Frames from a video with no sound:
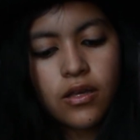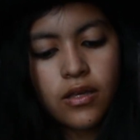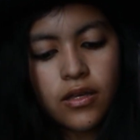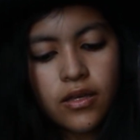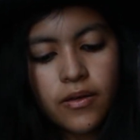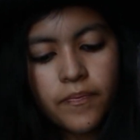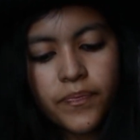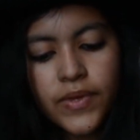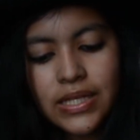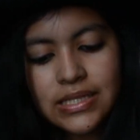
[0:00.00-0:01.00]

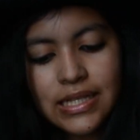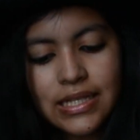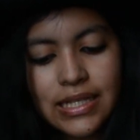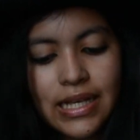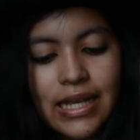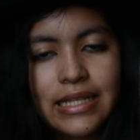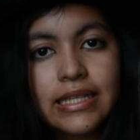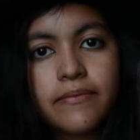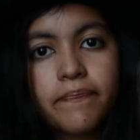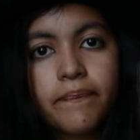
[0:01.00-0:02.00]
um, Jenica Lee